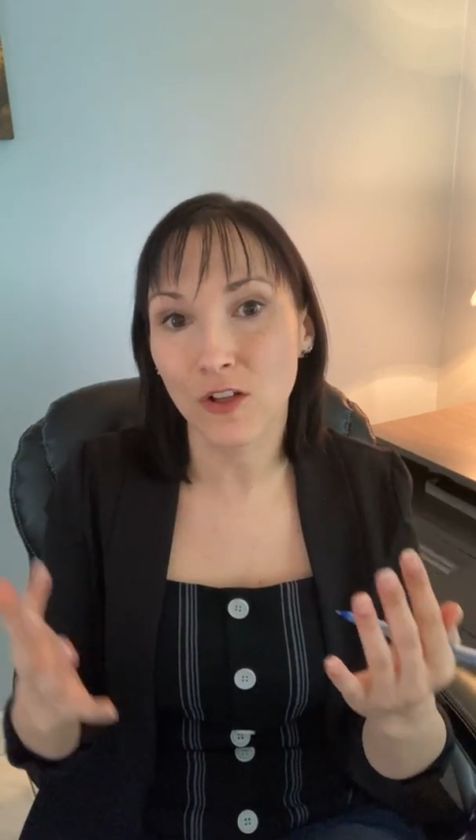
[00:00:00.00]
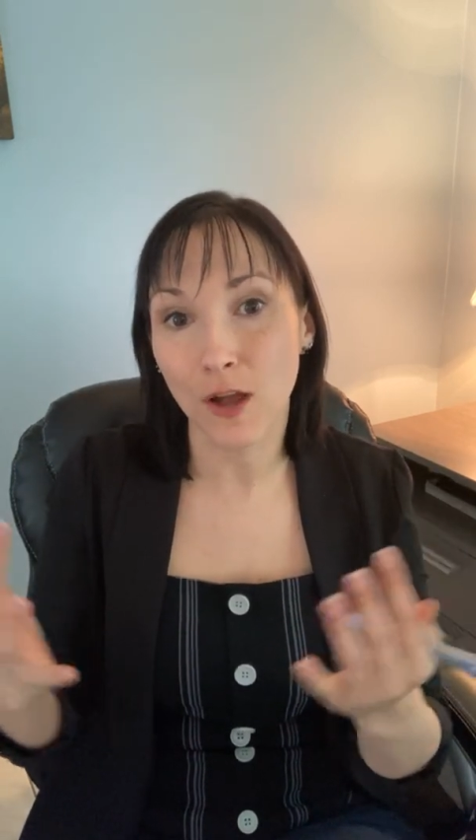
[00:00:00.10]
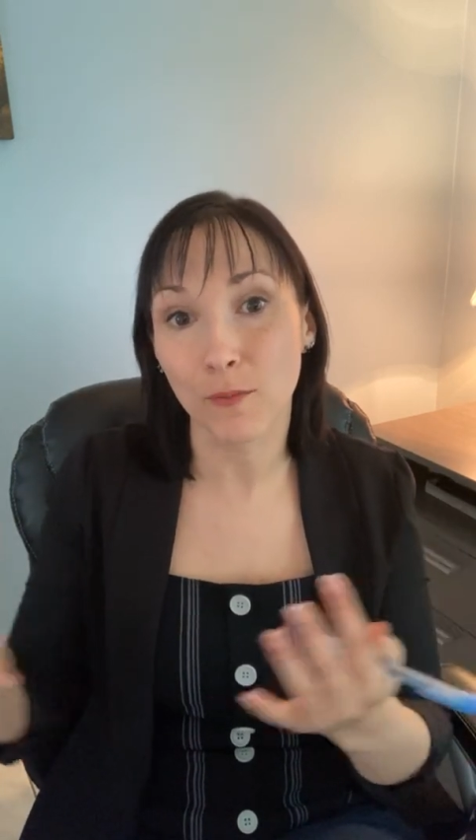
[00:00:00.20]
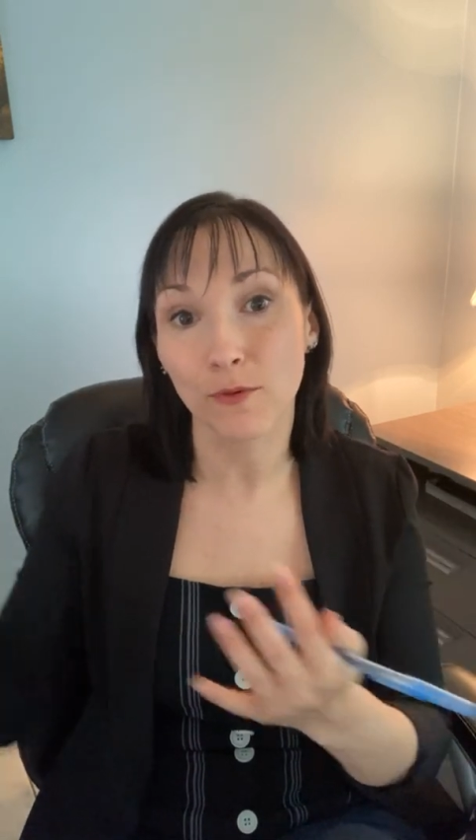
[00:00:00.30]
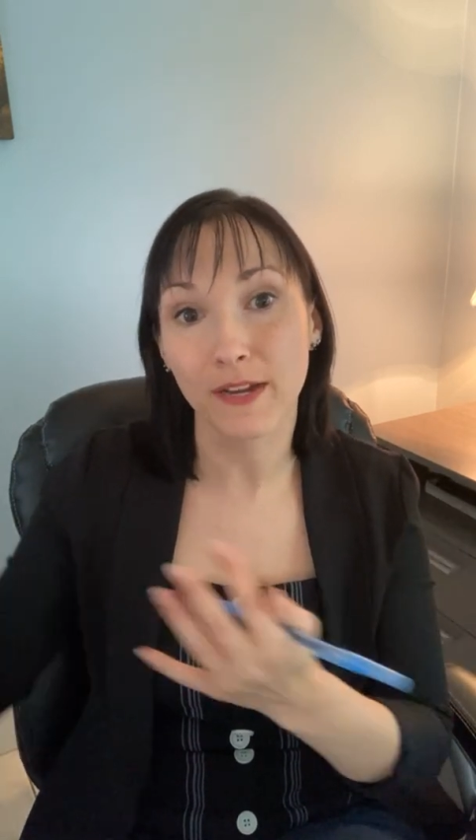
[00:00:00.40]

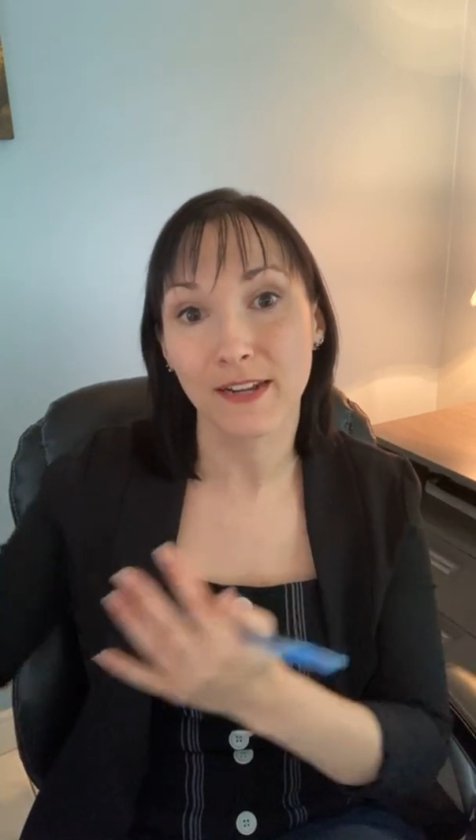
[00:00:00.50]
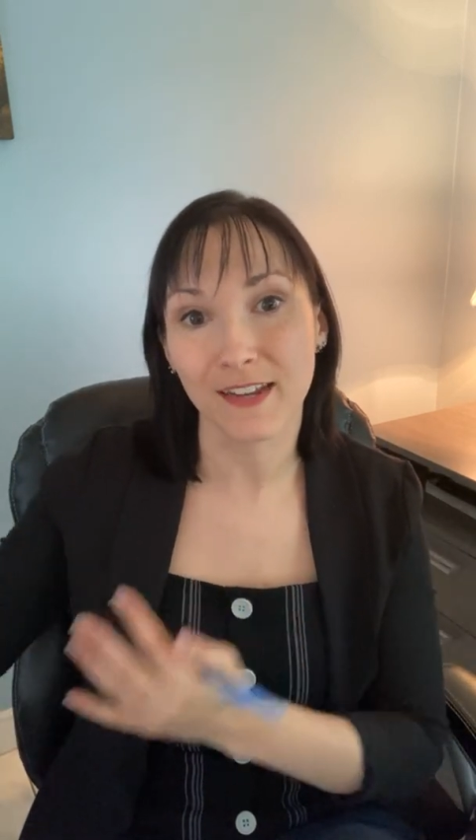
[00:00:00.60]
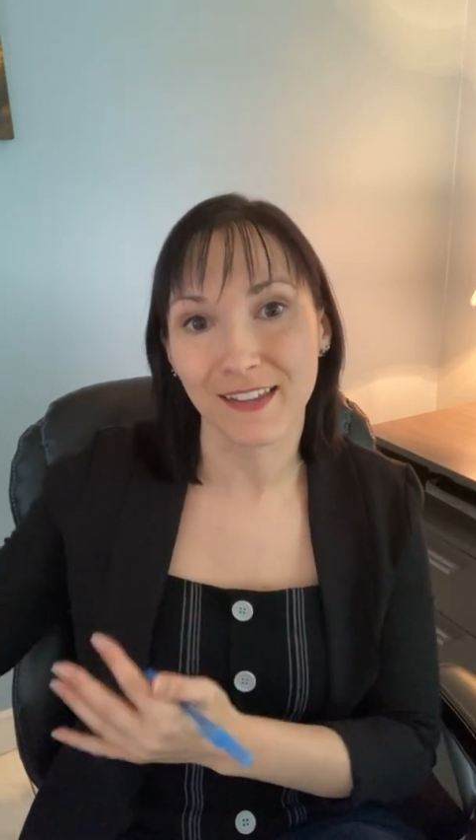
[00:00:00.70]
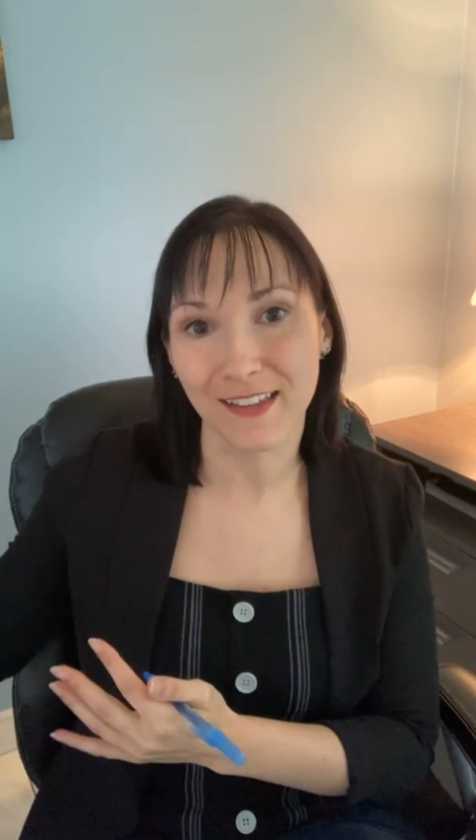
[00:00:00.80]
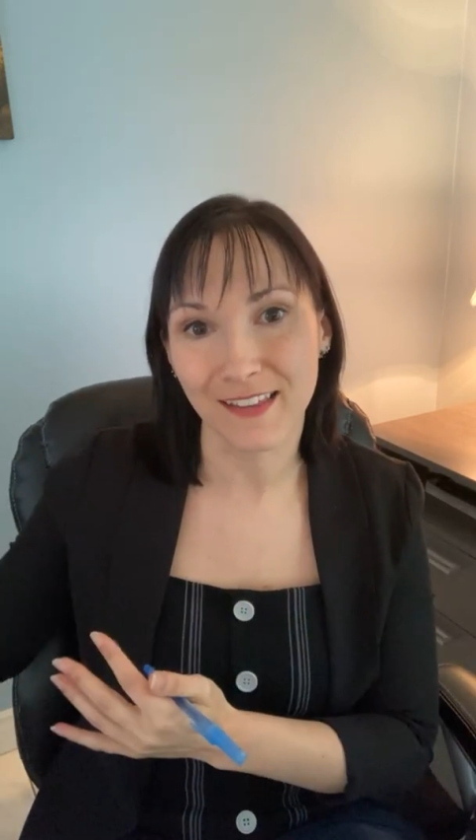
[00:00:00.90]

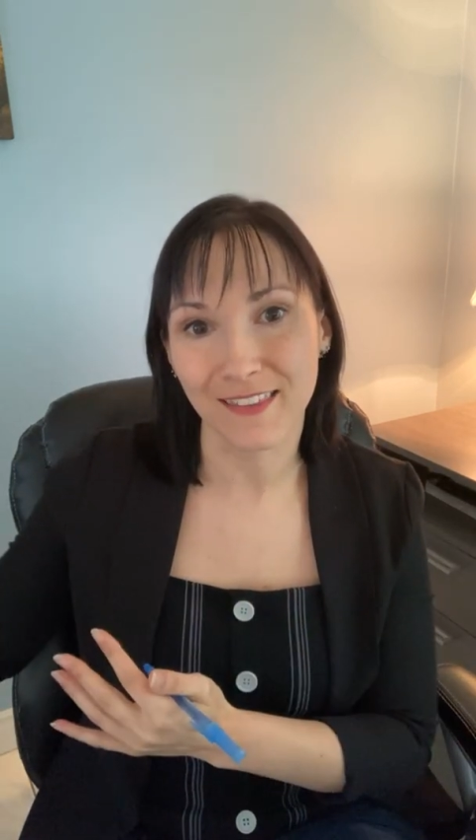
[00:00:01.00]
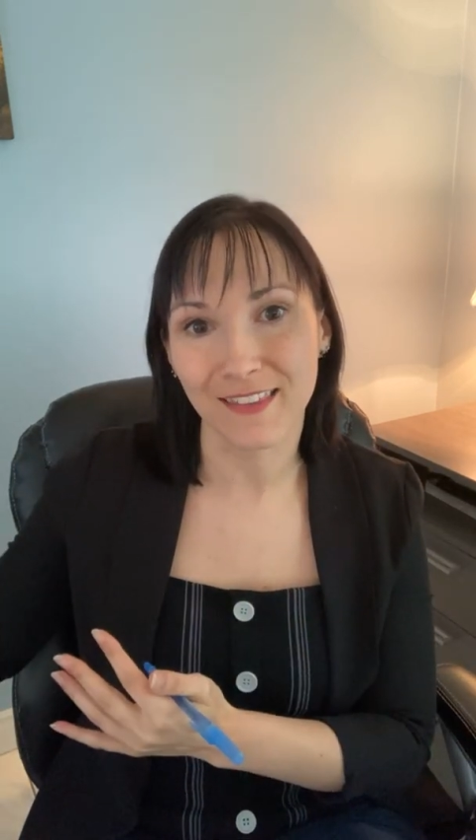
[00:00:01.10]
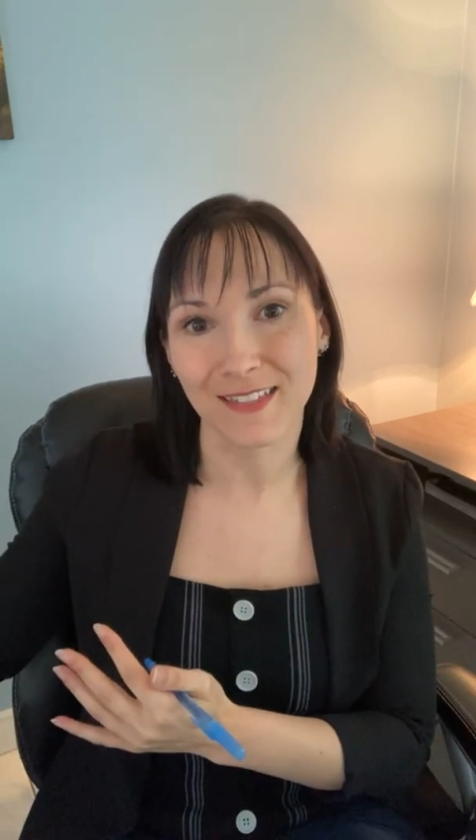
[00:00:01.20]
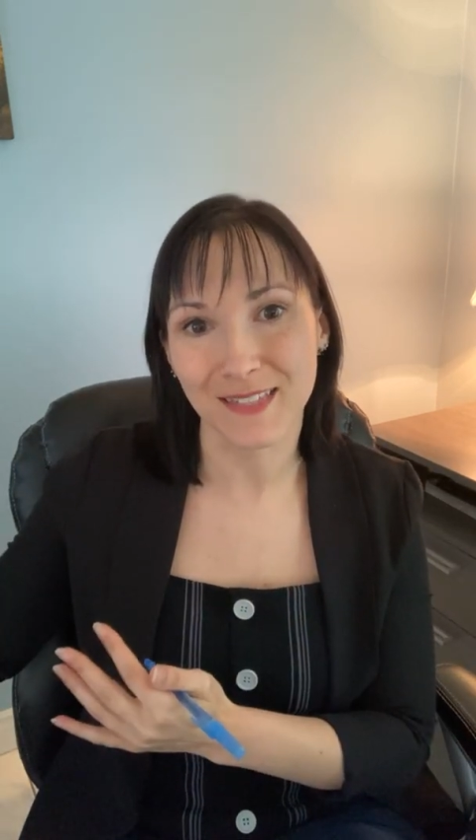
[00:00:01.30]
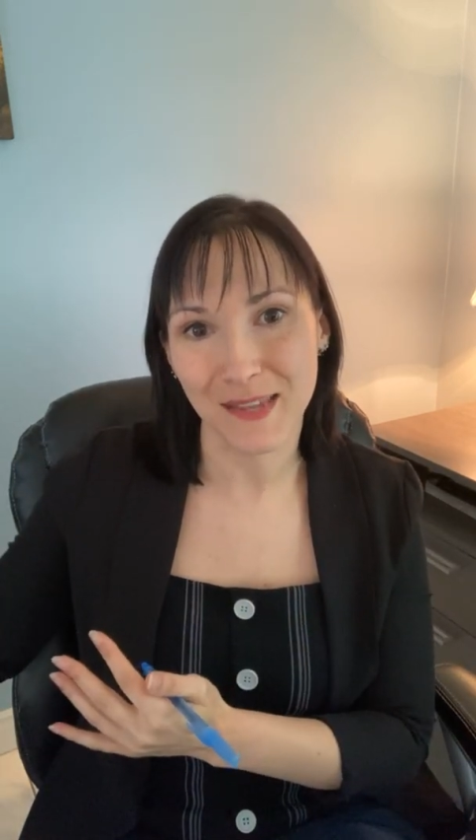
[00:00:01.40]
operating in
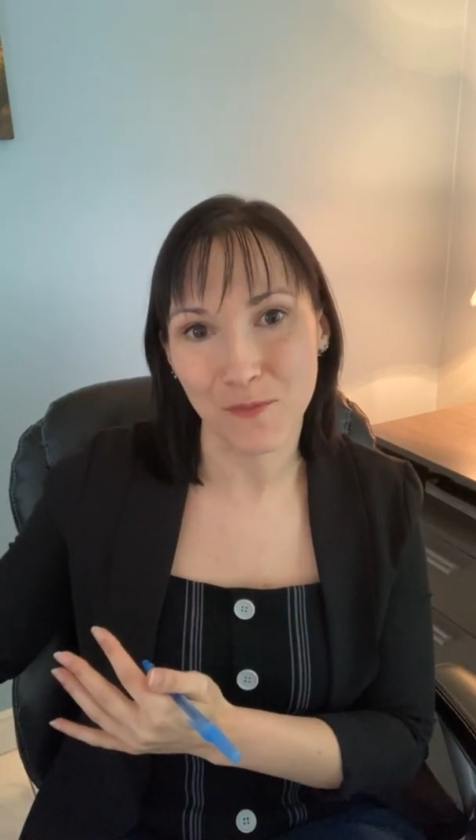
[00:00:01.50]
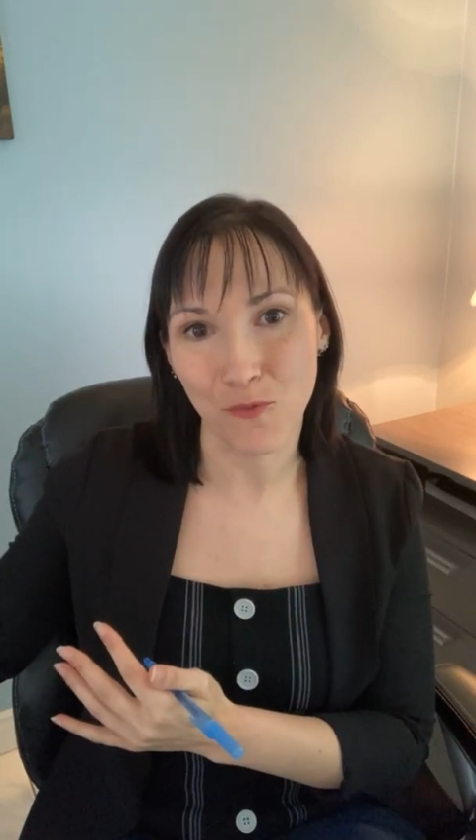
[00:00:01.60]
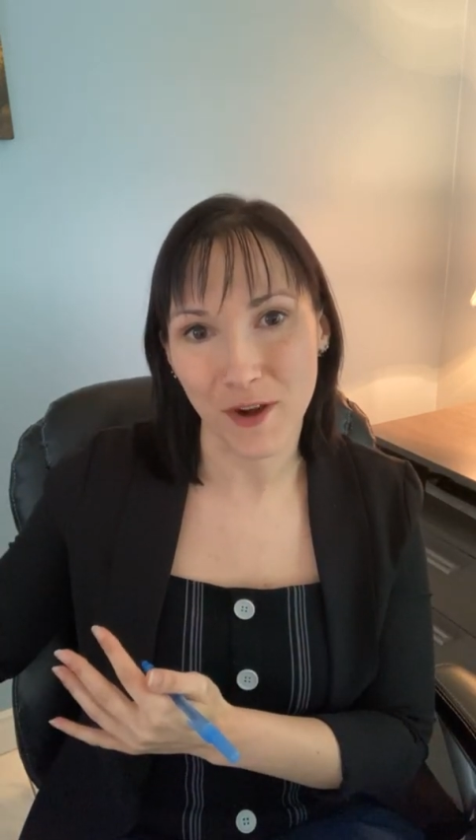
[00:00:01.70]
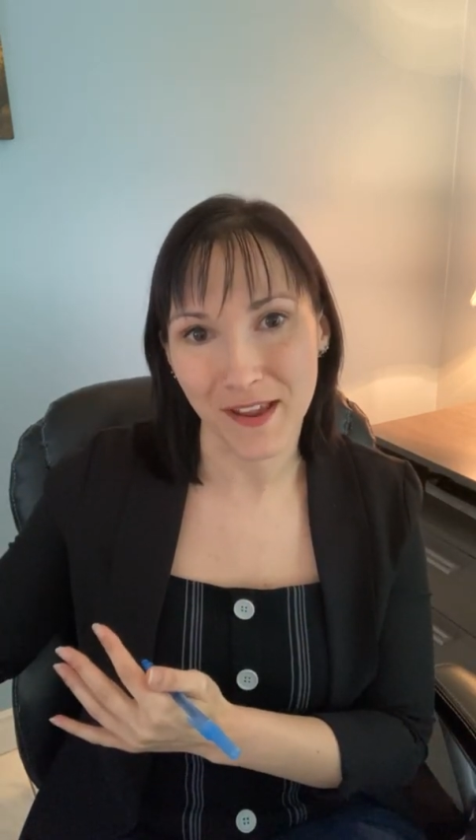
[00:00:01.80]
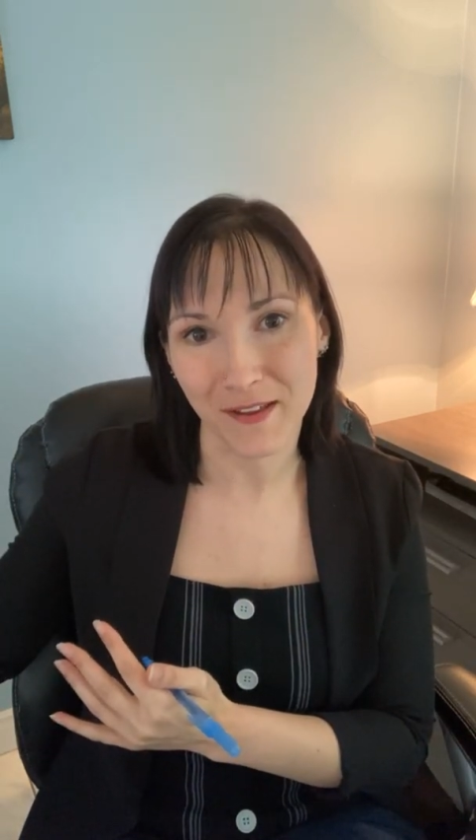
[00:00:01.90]
the same
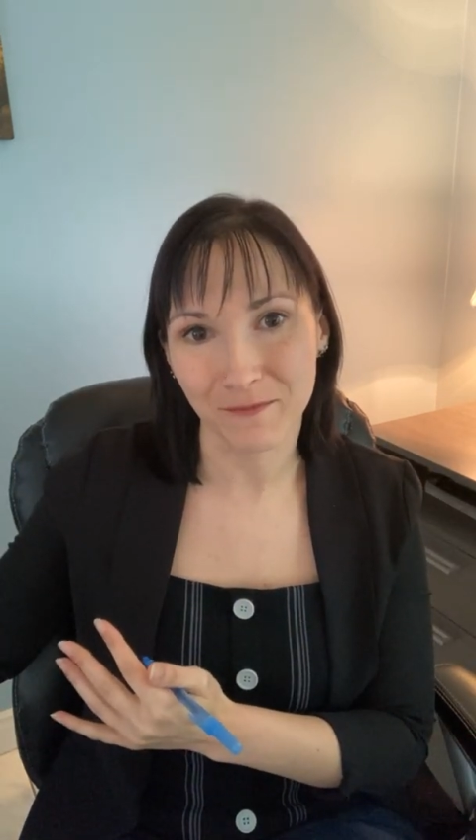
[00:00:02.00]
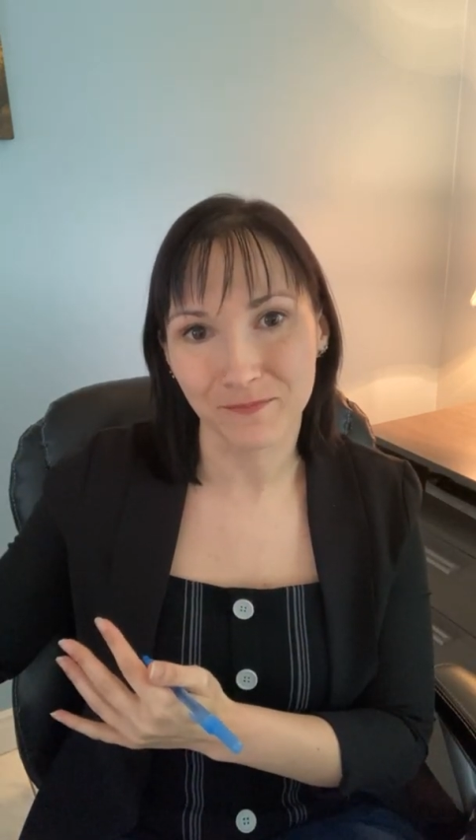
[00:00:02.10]
way.